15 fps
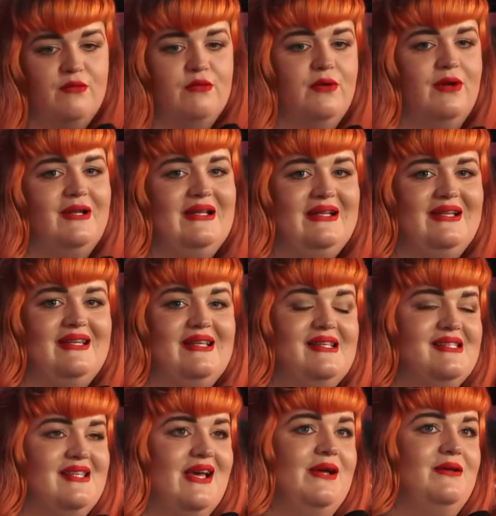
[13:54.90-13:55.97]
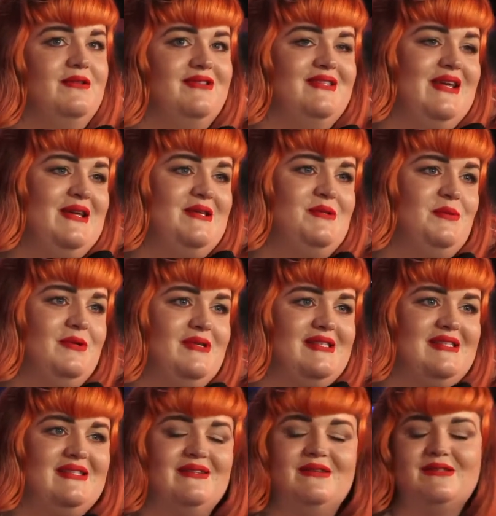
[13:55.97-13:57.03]
got an exact date, but
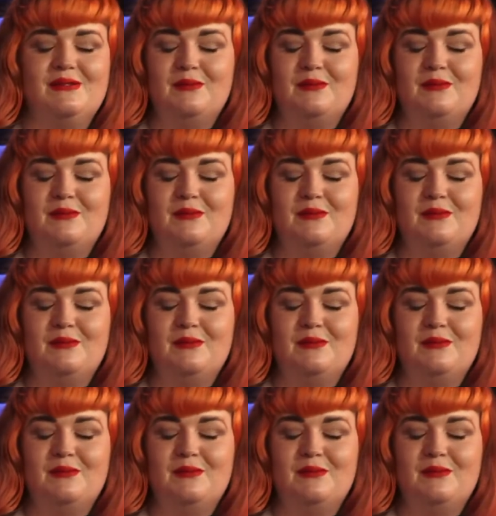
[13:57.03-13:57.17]
it's because